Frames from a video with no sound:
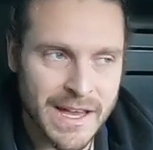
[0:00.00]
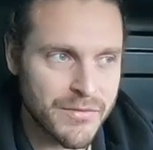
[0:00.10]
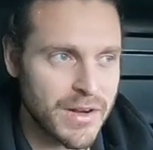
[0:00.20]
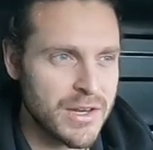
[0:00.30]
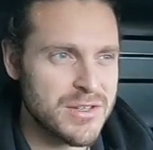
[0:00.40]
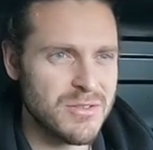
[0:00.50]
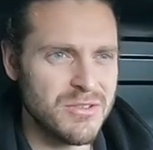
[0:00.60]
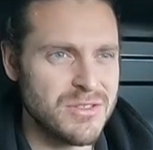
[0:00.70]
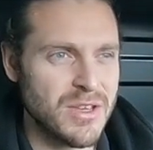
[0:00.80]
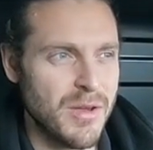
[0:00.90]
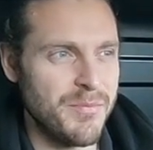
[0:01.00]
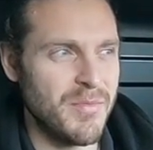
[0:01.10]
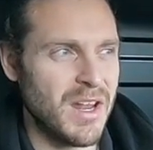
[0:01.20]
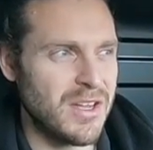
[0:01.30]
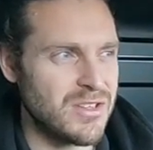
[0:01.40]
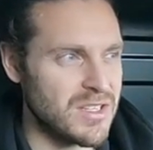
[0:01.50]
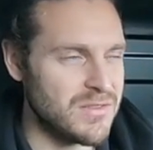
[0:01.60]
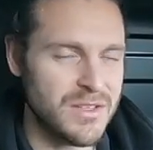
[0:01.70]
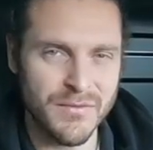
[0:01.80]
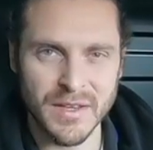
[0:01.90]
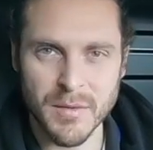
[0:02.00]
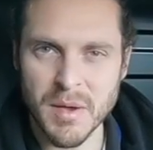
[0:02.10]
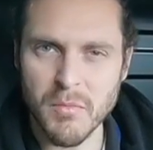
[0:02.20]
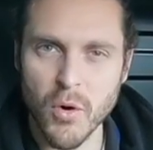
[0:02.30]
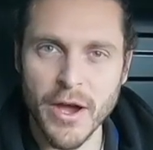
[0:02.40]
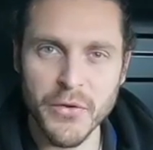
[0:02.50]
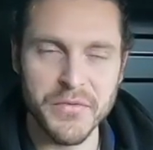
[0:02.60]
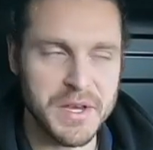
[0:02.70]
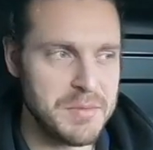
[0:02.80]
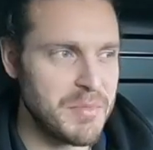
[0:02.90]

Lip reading: that for lunch because I like to eat something a bit more healthy,